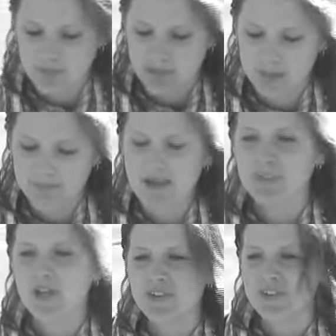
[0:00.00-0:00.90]

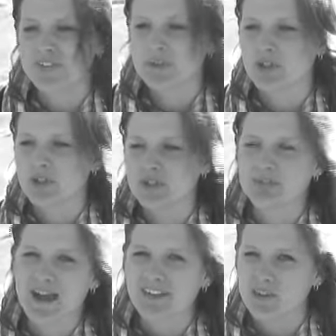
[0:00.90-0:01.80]
Netball is similar to
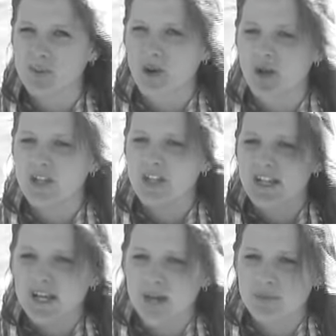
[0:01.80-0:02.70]
basketball.
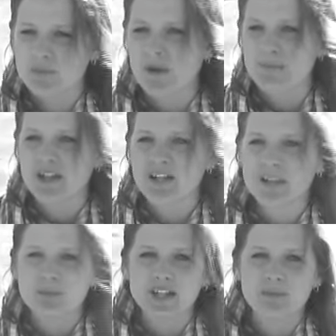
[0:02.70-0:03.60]
It's
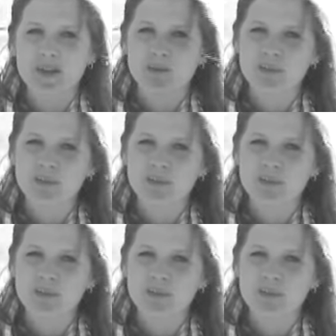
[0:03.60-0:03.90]
primarily played by